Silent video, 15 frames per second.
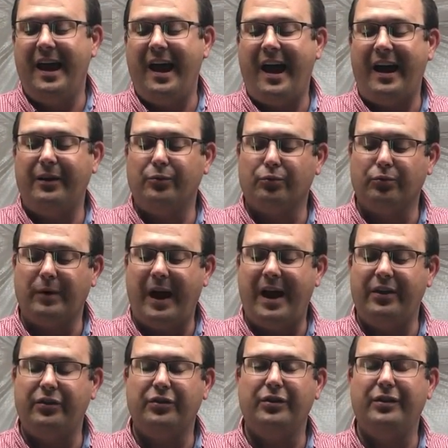I'd
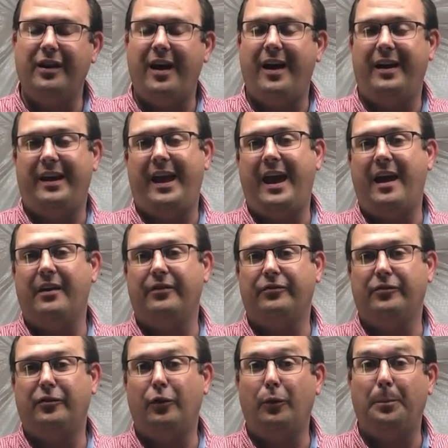rather not have to